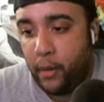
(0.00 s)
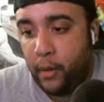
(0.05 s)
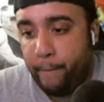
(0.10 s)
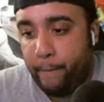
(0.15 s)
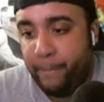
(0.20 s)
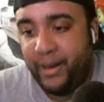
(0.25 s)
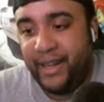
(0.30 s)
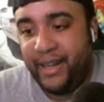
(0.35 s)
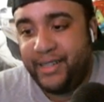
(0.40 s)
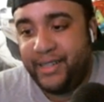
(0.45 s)

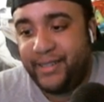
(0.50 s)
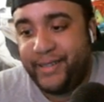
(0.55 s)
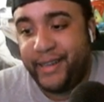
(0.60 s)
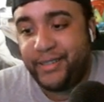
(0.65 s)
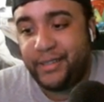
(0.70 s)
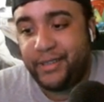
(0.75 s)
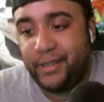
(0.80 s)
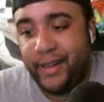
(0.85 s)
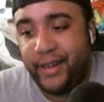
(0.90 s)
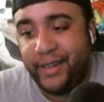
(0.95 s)
Bliss
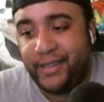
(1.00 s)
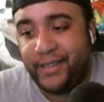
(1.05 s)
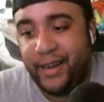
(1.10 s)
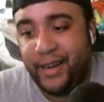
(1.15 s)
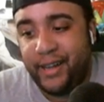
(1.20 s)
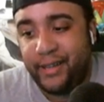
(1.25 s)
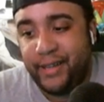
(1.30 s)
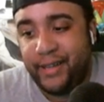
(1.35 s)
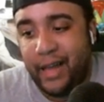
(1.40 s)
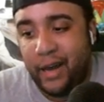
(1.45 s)
takes
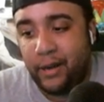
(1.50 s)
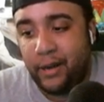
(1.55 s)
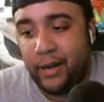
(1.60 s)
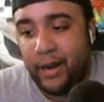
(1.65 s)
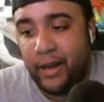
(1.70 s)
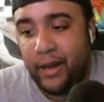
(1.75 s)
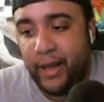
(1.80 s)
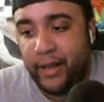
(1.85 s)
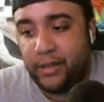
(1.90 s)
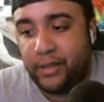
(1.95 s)
Natalya down
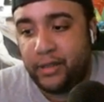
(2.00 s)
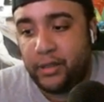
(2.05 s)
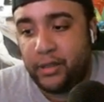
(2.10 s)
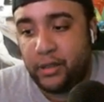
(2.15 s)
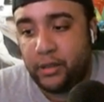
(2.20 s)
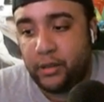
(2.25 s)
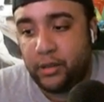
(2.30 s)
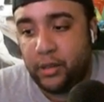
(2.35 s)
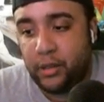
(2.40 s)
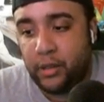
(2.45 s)
and hits
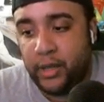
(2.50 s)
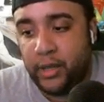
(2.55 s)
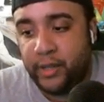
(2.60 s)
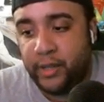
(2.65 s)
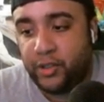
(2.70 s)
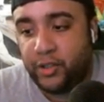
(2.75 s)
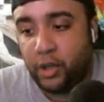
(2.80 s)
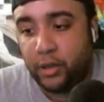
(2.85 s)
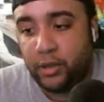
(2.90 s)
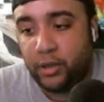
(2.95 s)

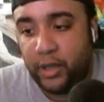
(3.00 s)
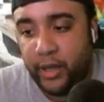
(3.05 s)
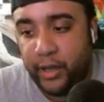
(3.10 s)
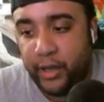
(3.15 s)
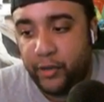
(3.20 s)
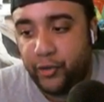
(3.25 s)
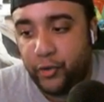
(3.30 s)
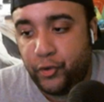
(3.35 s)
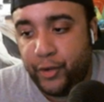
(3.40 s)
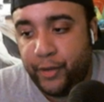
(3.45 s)
insult to
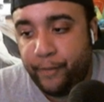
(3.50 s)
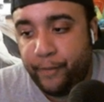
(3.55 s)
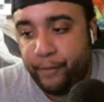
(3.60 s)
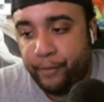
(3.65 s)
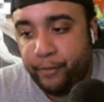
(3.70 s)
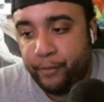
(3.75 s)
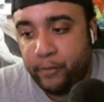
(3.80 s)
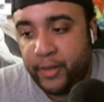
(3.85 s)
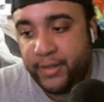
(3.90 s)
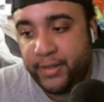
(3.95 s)
injury.
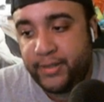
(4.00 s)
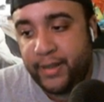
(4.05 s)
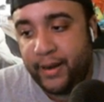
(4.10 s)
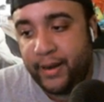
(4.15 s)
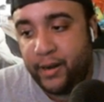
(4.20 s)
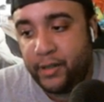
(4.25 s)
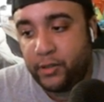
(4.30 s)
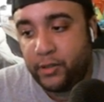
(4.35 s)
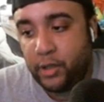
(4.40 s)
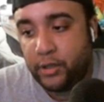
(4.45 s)

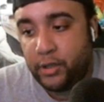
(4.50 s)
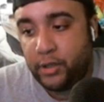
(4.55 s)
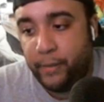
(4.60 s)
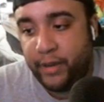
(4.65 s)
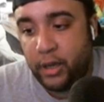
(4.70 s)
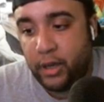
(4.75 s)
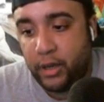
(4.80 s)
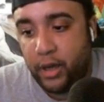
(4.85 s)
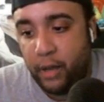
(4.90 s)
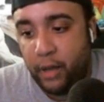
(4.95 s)
Natalya starts to
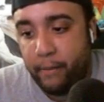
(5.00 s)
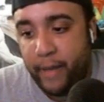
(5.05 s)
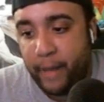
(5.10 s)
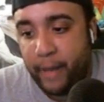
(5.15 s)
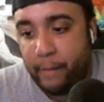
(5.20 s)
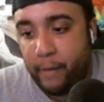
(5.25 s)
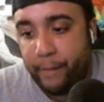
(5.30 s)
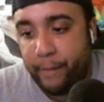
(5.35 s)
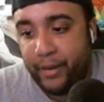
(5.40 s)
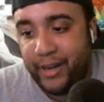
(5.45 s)
make a comeback,
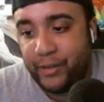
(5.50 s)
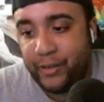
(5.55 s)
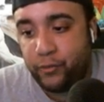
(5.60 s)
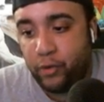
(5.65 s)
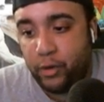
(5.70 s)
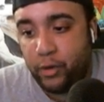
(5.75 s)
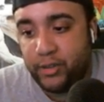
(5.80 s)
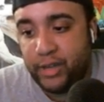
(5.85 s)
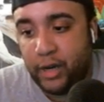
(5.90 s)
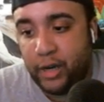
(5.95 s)
but Bliss
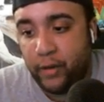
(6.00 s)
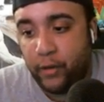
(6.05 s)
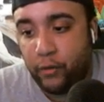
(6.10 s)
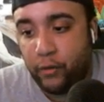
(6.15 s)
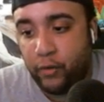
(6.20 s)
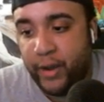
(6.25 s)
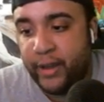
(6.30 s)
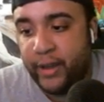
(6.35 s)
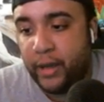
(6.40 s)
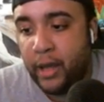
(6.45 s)
rolls out of the
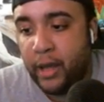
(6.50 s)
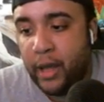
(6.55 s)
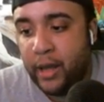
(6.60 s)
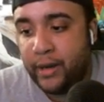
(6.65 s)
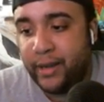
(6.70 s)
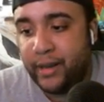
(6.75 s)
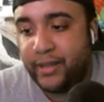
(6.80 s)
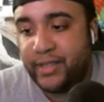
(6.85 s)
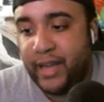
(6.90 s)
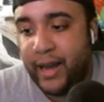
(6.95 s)
ring.
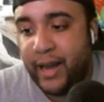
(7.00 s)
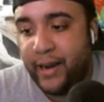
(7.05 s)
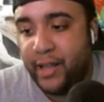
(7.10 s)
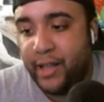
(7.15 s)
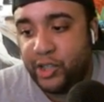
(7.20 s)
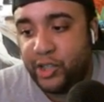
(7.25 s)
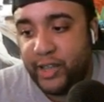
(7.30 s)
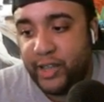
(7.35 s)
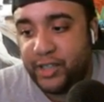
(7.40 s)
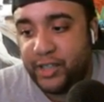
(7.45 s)

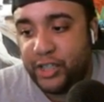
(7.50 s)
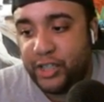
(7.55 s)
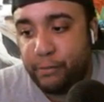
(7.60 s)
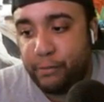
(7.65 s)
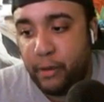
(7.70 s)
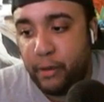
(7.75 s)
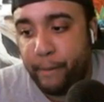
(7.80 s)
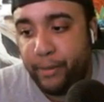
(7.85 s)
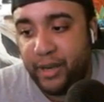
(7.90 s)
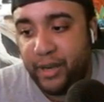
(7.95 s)
Natalya chases,
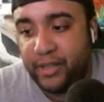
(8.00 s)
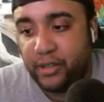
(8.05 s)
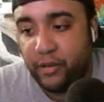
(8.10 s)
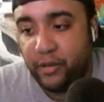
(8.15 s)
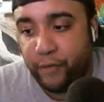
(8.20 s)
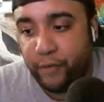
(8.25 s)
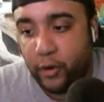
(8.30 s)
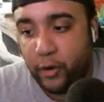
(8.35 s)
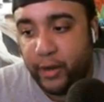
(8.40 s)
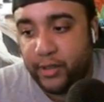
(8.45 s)
but Bliss
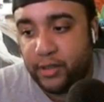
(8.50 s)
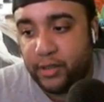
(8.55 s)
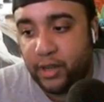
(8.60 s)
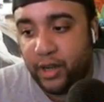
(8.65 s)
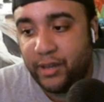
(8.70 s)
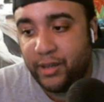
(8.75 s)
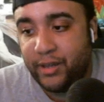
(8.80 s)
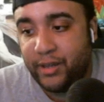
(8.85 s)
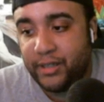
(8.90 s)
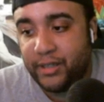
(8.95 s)
avoids
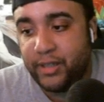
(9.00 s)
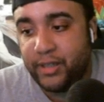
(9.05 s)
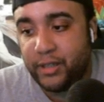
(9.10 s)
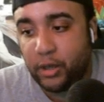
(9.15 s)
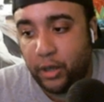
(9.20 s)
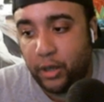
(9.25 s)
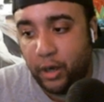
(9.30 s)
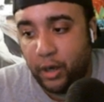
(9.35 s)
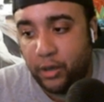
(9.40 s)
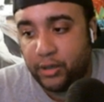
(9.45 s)
a discus
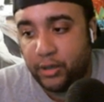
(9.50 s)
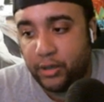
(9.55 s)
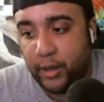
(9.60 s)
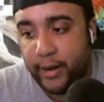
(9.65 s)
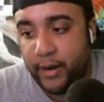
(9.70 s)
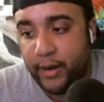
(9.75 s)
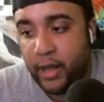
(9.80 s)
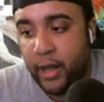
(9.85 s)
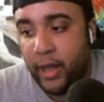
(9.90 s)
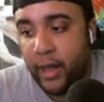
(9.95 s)

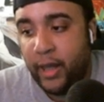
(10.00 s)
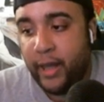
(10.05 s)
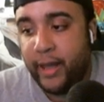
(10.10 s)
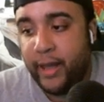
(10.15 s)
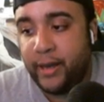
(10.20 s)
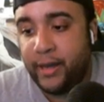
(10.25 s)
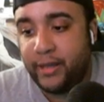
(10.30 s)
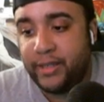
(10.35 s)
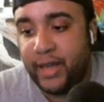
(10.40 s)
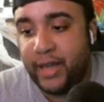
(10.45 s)
clothesline,
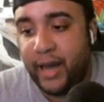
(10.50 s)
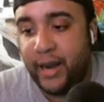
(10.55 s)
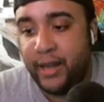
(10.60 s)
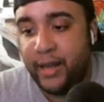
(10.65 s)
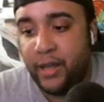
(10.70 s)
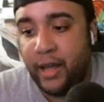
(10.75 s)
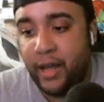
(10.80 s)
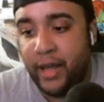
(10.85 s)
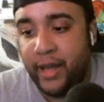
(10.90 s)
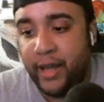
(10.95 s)
and
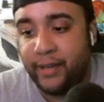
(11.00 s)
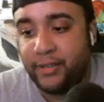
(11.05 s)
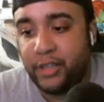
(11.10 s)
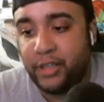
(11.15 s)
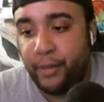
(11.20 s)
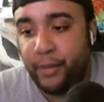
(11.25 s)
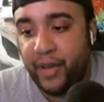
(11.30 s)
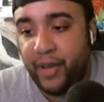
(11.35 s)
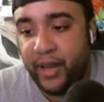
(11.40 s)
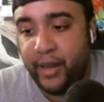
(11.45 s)
Natalya ends
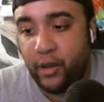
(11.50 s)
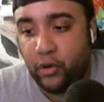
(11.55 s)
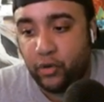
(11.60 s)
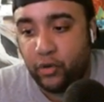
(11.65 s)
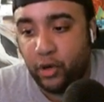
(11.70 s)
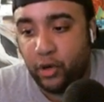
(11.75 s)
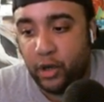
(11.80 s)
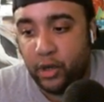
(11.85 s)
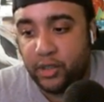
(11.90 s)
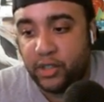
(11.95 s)
up hitting
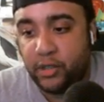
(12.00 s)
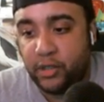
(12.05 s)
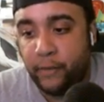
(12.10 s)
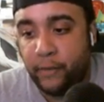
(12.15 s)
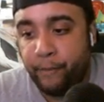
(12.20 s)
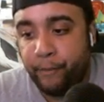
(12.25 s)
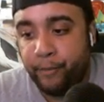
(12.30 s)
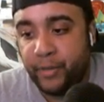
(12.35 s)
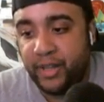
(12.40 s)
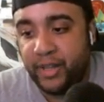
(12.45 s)
Cross.
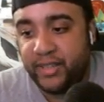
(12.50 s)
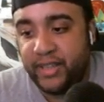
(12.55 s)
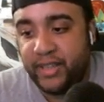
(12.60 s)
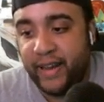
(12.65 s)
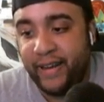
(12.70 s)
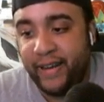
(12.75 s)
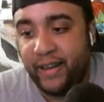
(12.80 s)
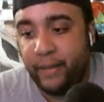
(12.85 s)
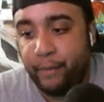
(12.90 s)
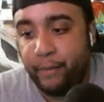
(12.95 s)

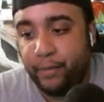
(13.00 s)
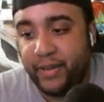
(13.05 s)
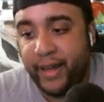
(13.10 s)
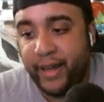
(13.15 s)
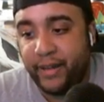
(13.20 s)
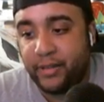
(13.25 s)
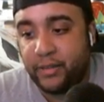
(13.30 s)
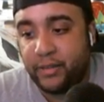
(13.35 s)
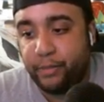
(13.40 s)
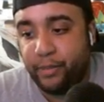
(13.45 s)
Natalya
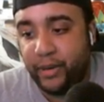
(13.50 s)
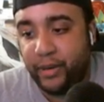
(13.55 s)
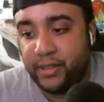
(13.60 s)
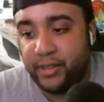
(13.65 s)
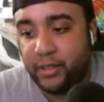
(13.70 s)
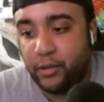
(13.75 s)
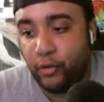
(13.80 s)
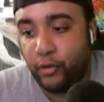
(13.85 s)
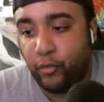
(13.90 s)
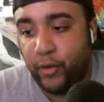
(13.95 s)
gets Bliss
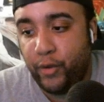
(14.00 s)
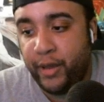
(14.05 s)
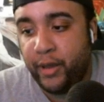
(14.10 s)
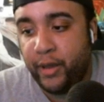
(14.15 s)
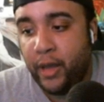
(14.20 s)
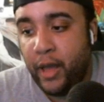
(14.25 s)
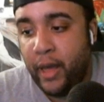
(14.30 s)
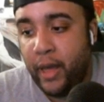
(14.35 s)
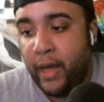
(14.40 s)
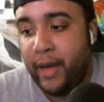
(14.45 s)
in the ring
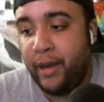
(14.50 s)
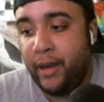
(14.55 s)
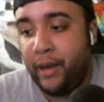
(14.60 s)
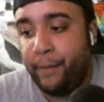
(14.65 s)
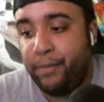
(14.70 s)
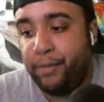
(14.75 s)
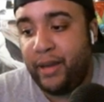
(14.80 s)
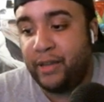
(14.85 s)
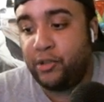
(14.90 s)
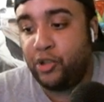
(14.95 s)
and
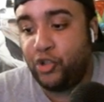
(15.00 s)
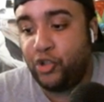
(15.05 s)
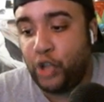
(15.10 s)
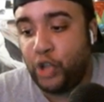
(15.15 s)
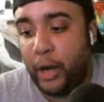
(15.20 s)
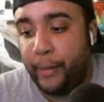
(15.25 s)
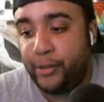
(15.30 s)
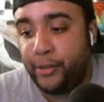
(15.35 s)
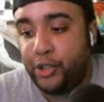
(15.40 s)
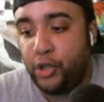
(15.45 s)
applies the
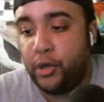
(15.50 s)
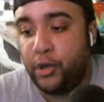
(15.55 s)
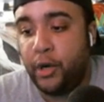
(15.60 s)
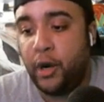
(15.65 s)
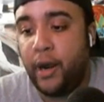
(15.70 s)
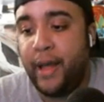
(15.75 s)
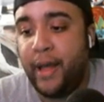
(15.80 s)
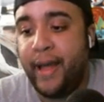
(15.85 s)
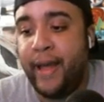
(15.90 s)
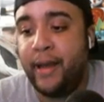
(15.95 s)

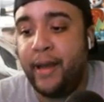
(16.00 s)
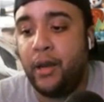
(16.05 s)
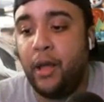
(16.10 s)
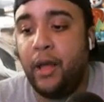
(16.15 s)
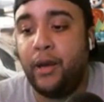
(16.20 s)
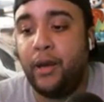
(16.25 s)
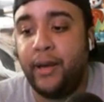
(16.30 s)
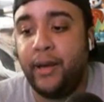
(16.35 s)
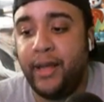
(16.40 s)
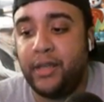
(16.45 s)
sharpshooter, and
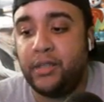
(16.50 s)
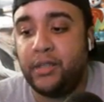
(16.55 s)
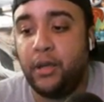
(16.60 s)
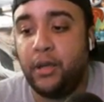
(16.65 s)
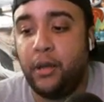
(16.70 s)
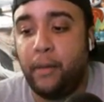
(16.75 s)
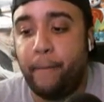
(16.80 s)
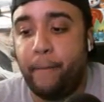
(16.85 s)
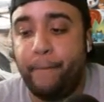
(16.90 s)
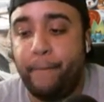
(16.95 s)

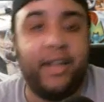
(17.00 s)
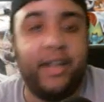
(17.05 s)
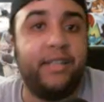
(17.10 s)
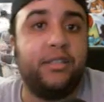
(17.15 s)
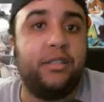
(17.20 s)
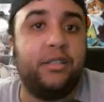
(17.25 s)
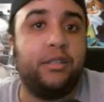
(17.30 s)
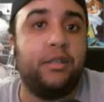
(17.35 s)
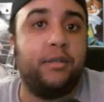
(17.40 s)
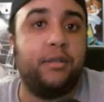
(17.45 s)
Alexa
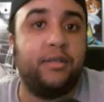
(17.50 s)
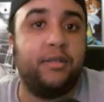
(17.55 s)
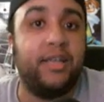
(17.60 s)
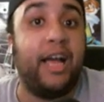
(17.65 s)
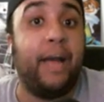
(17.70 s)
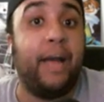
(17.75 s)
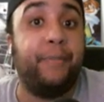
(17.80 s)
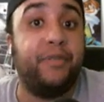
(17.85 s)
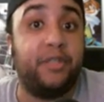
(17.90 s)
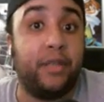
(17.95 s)
Bliss
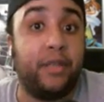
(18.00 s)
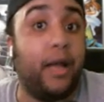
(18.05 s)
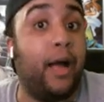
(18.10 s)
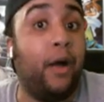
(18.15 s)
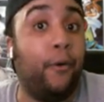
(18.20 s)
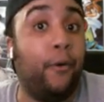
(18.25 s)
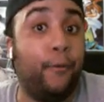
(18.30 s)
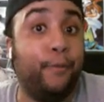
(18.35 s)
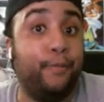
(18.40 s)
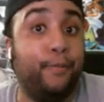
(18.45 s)
taps
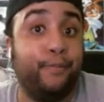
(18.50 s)
out.